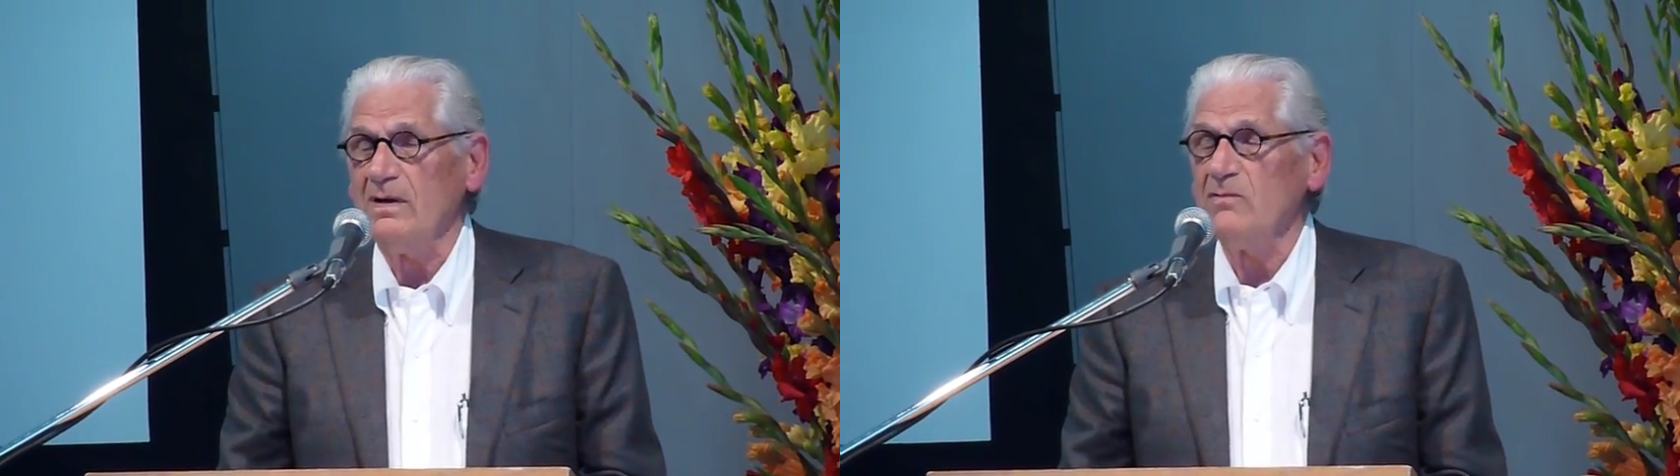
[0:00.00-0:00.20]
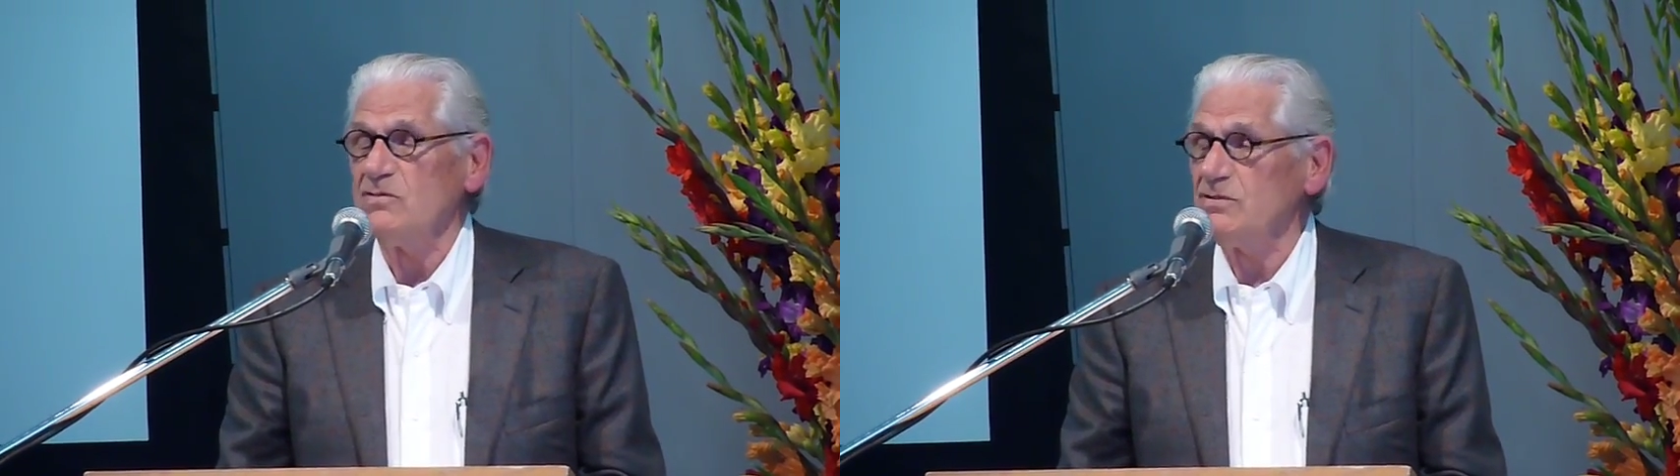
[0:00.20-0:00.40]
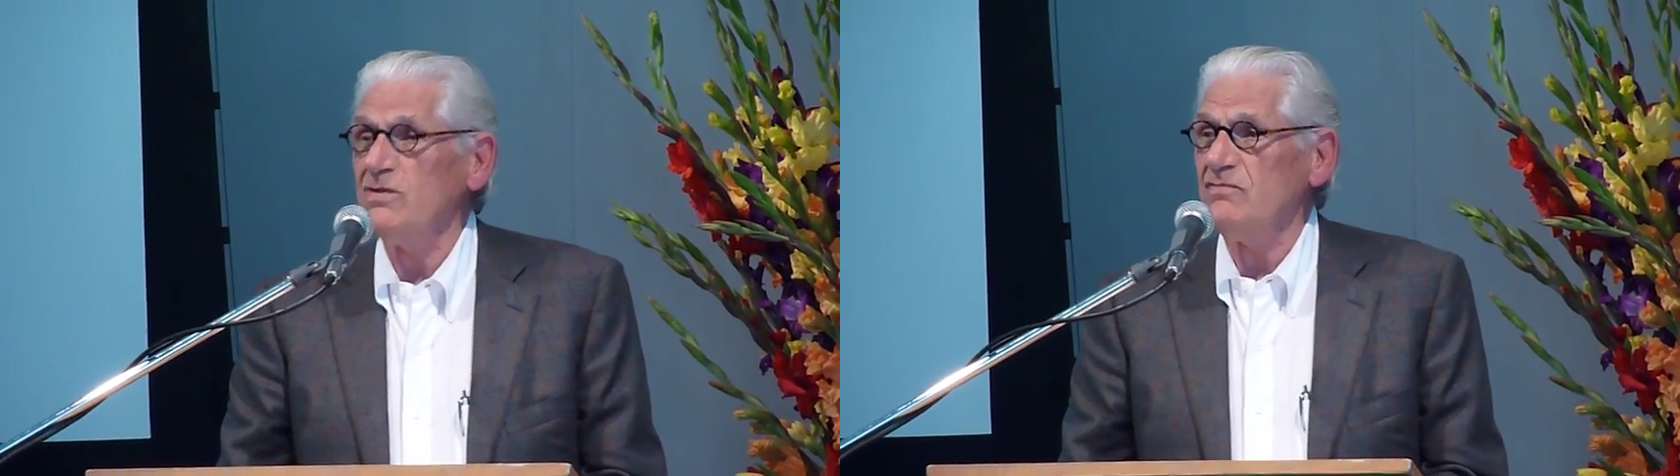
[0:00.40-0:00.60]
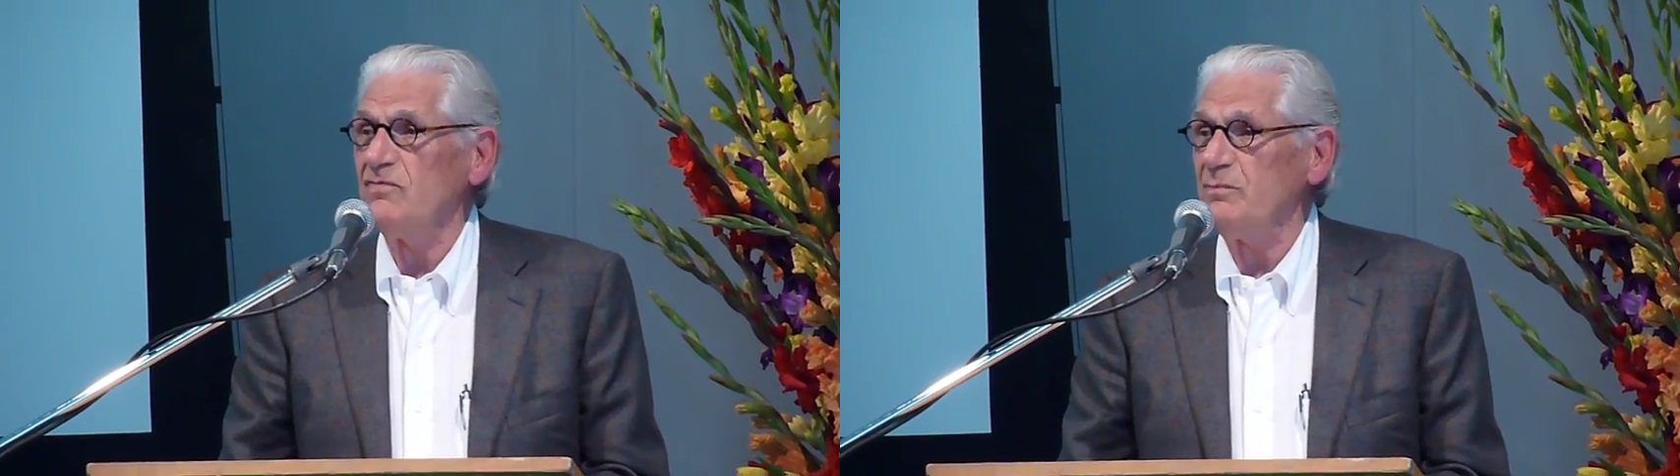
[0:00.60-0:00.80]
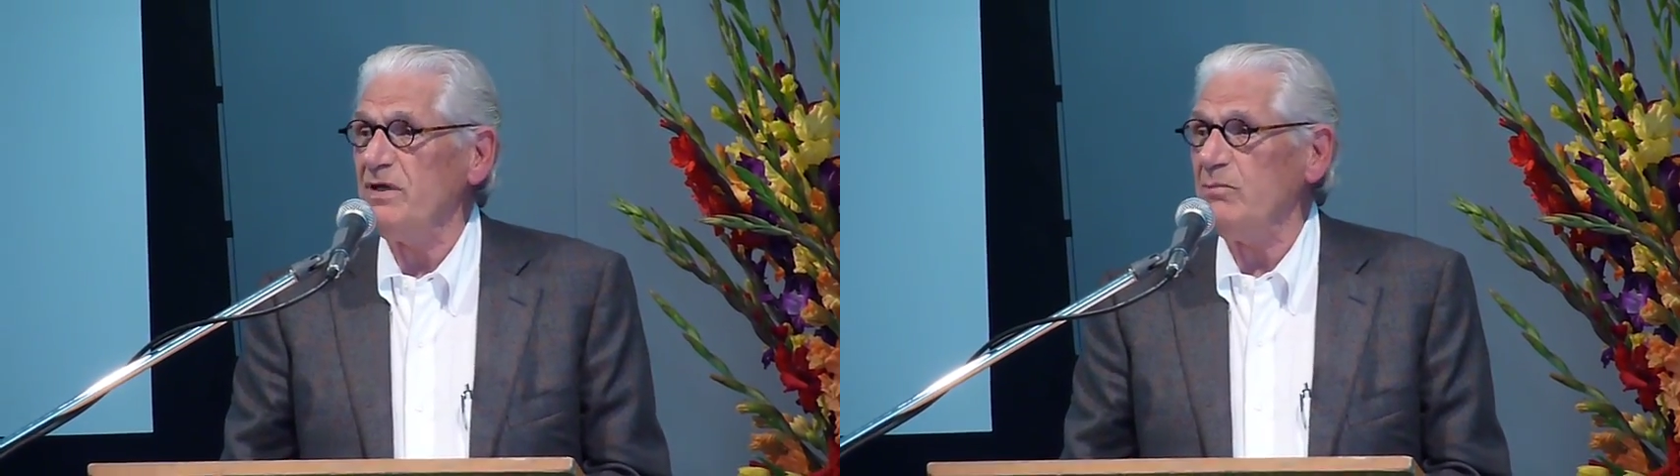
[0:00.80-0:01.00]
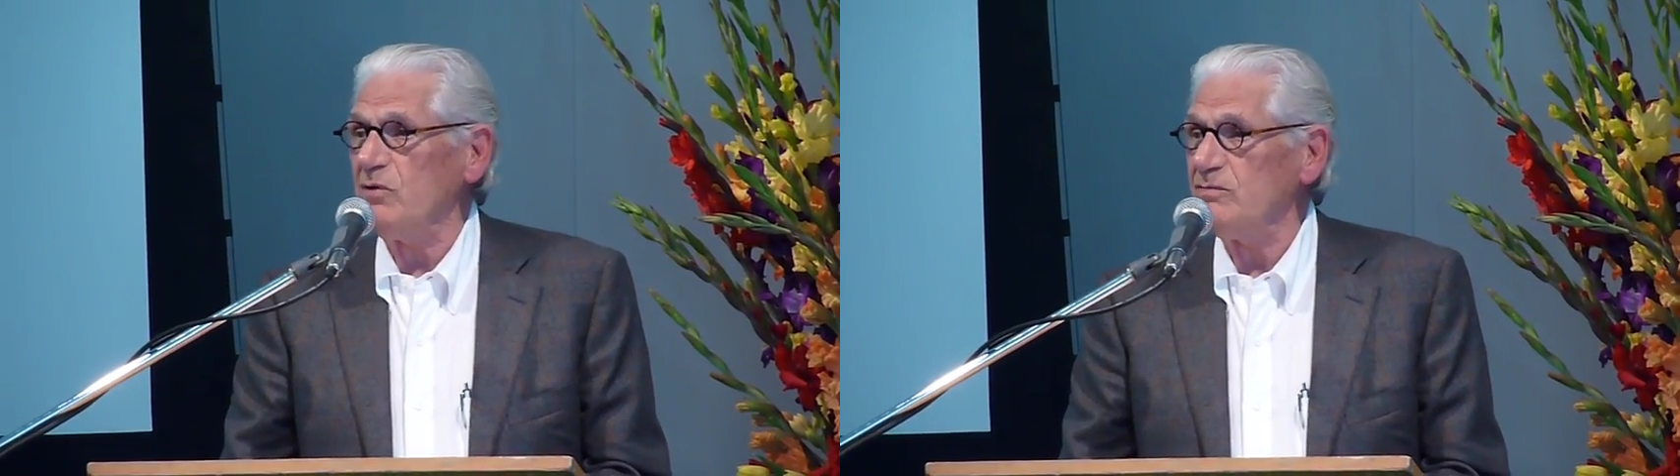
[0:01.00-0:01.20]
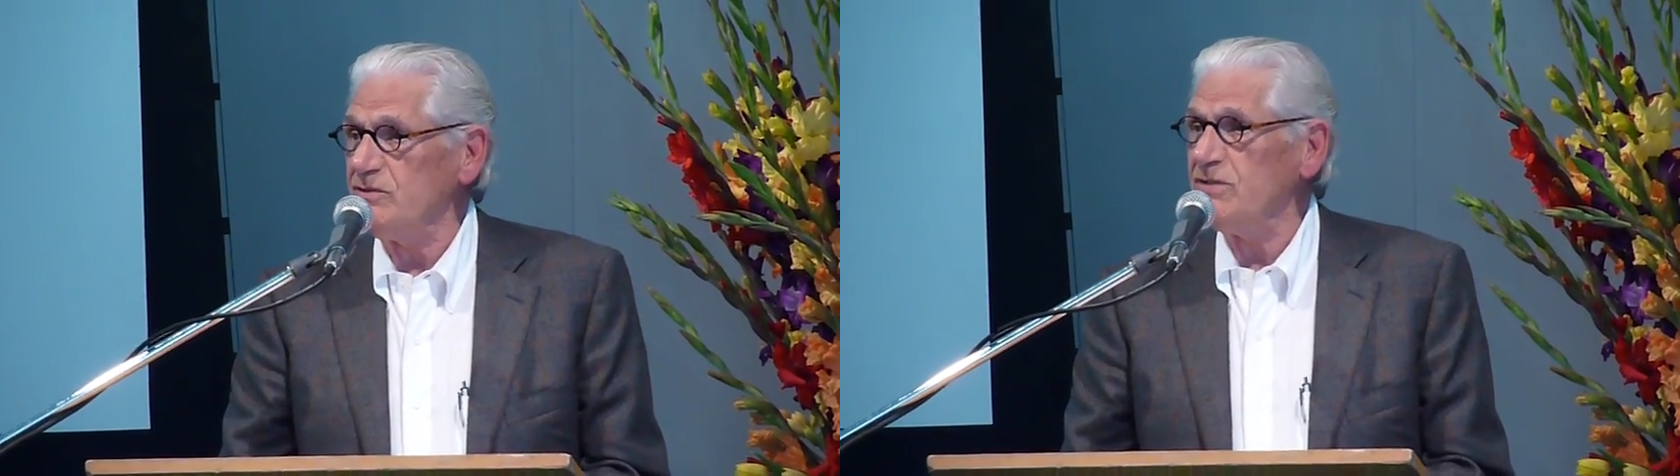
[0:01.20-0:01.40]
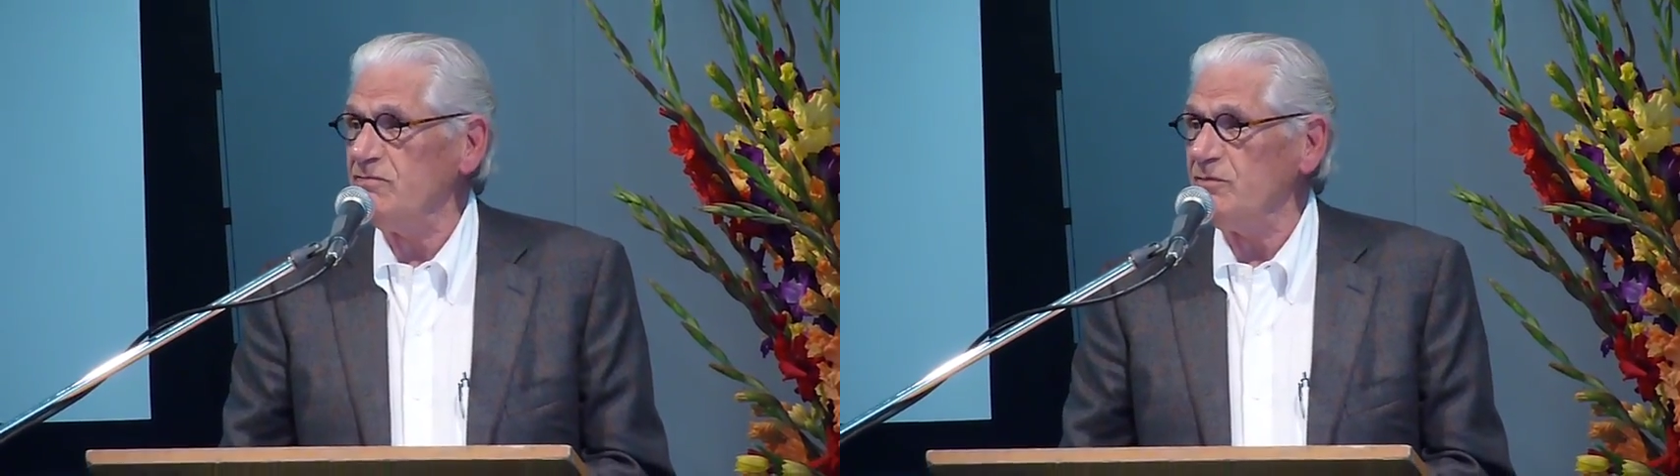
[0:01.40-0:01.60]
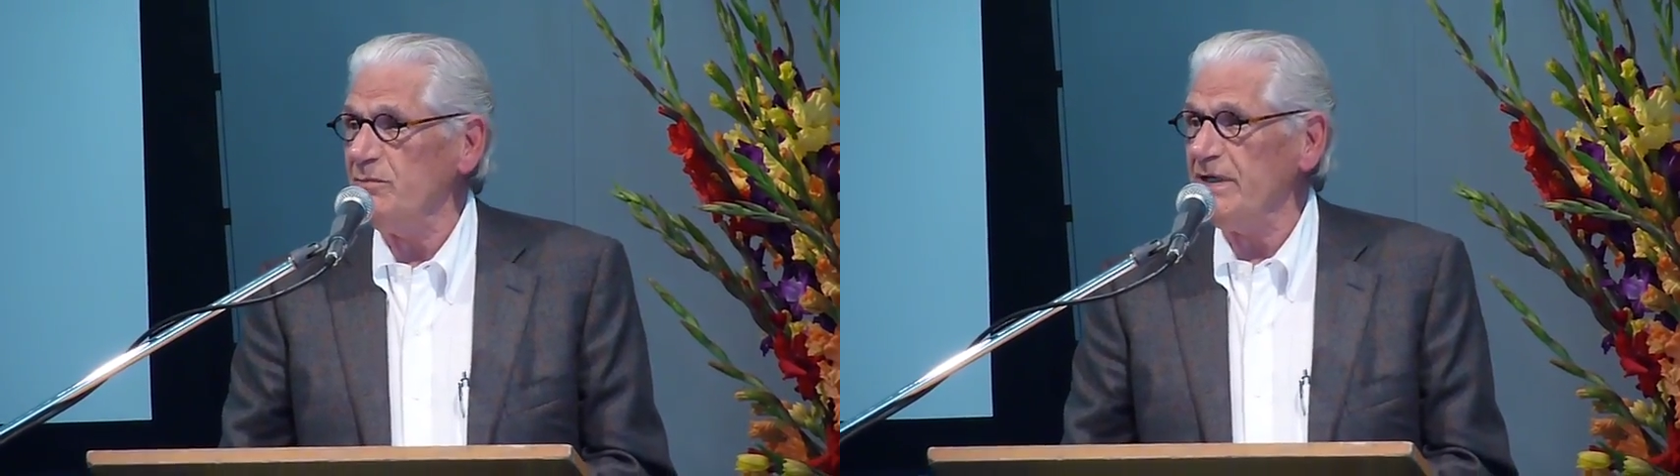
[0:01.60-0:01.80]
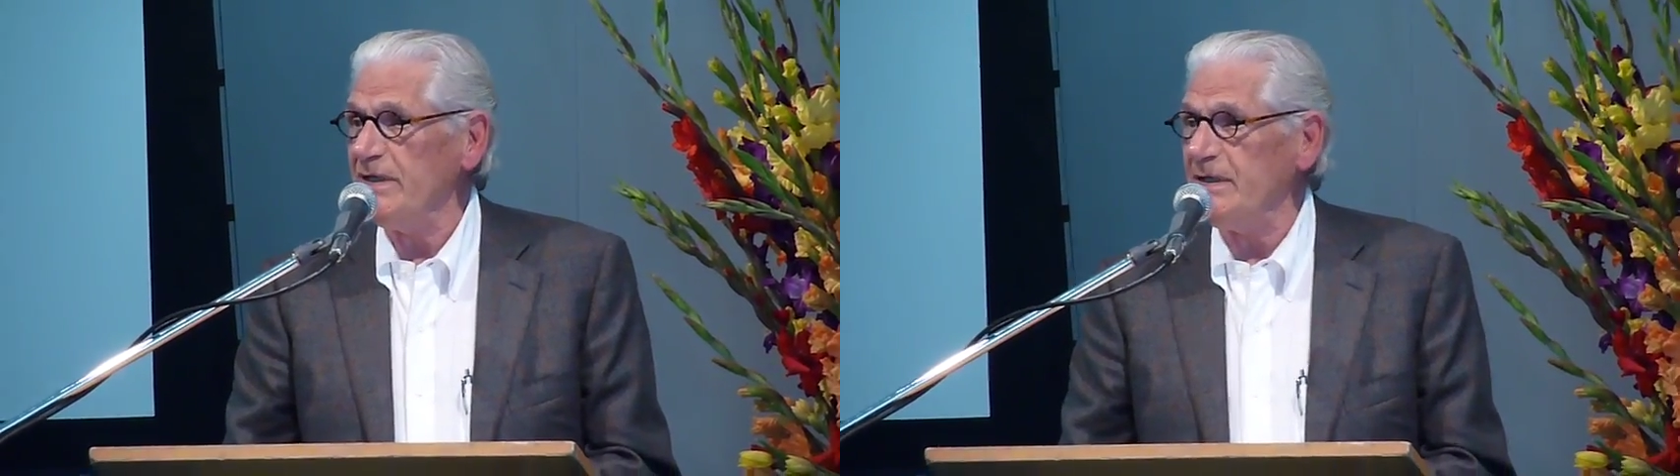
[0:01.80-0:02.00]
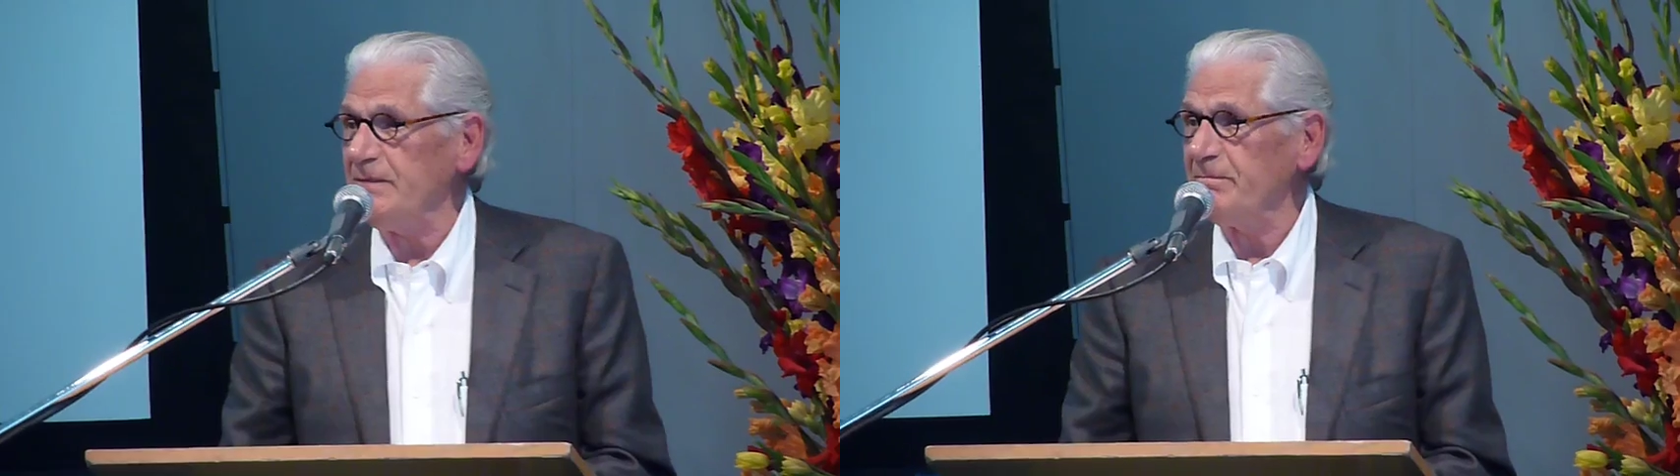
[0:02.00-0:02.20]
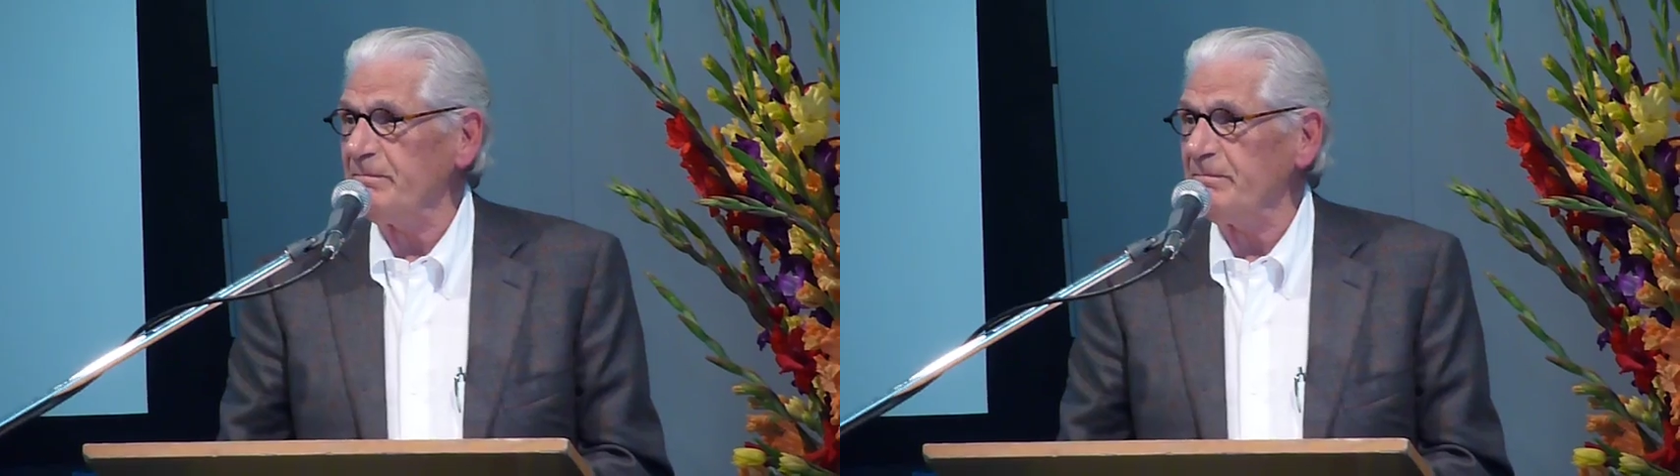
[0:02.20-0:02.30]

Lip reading: it was good for people. It was good for me.